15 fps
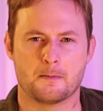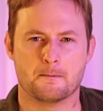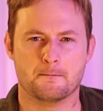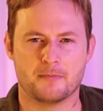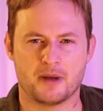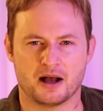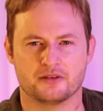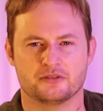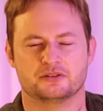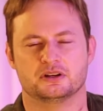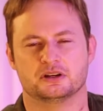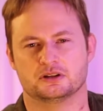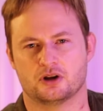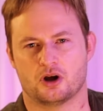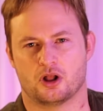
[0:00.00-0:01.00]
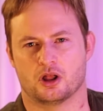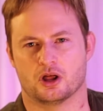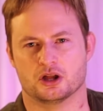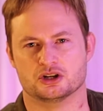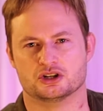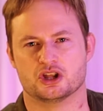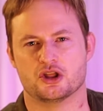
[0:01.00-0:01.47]
must
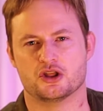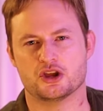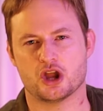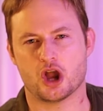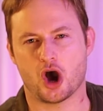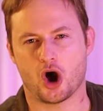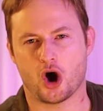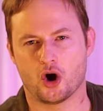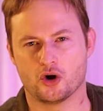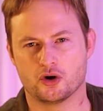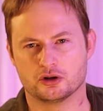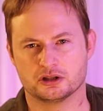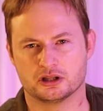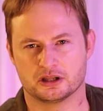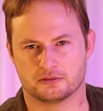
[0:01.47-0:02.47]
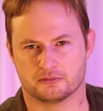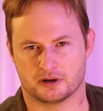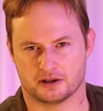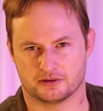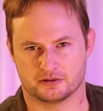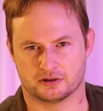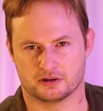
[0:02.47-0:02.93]
acknowledge that the only
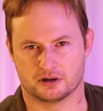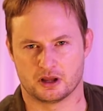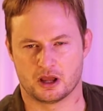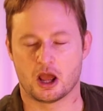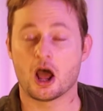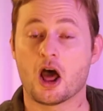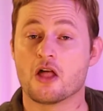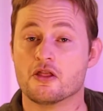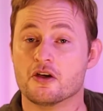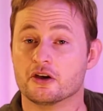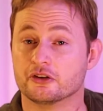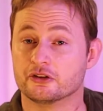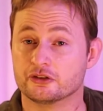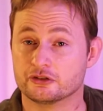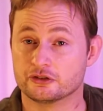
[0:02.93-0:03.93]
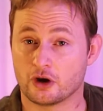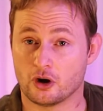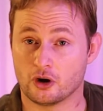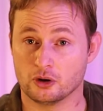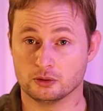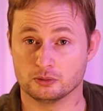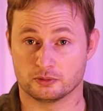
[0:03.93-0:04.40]
reason, the
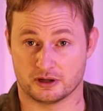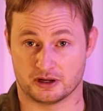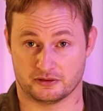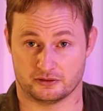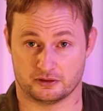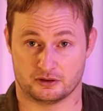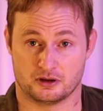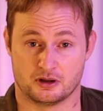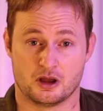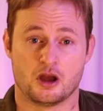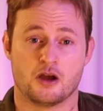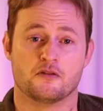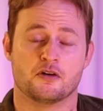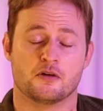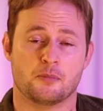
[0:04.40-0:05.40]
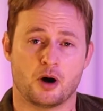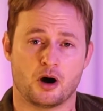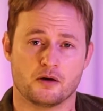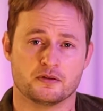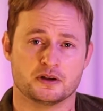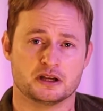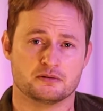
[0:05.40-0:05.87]
sole reason for
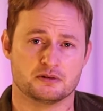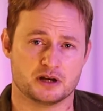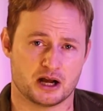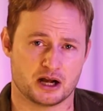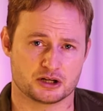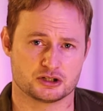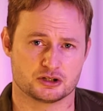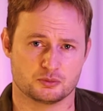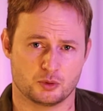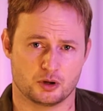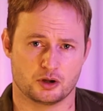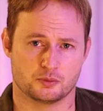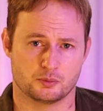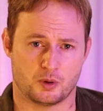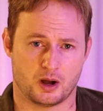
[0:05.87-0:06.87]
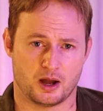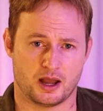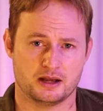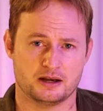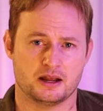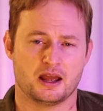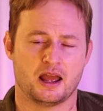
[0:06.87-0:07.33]
poverty reduction
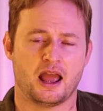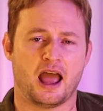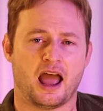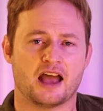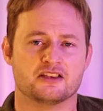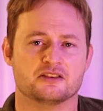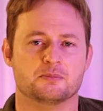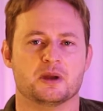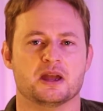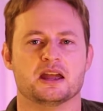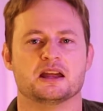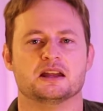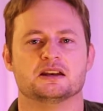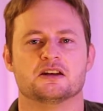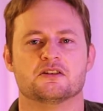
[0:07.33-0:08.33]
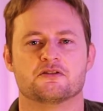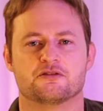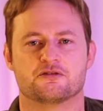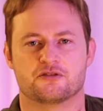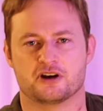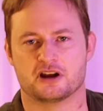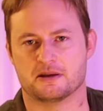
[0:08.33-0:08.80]
worldwide has been
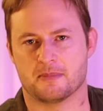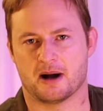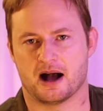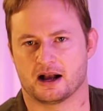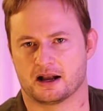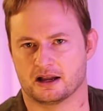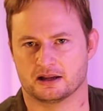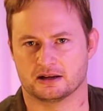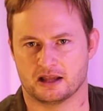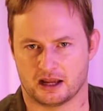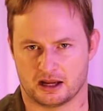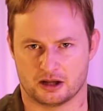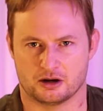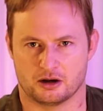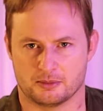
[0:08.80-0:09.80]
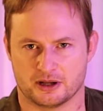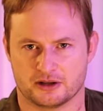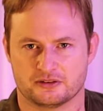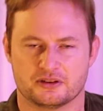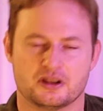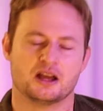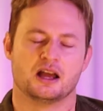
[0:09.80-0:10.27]
free market
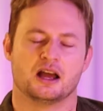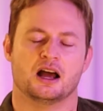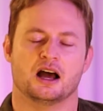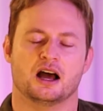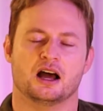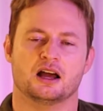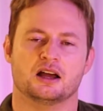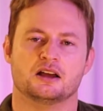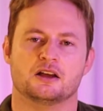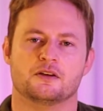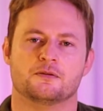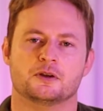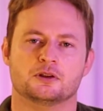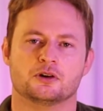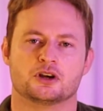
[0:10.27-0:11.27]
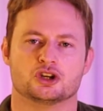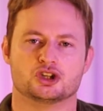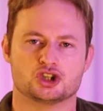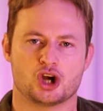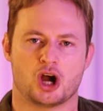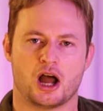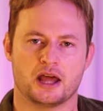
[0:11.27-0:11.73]
economics. If we look at
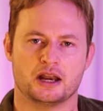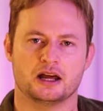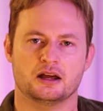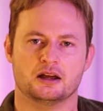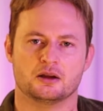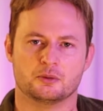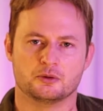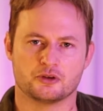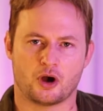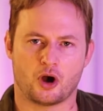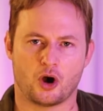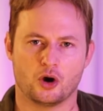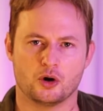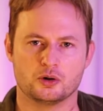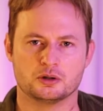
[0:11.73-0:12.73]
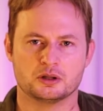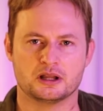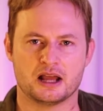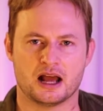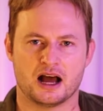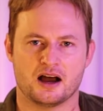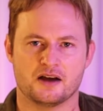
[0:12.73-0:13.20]
China, it was
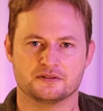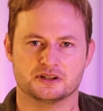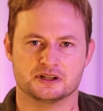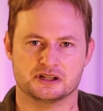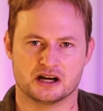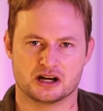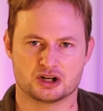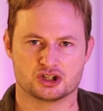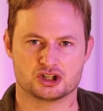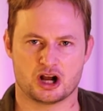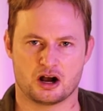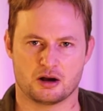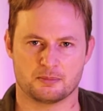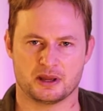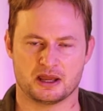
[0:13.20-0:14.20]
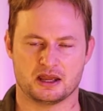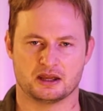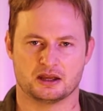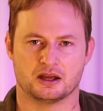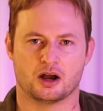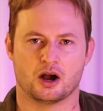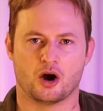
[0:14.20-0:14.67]
only after Deng
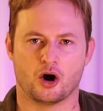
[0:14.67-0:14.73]
Xiaoping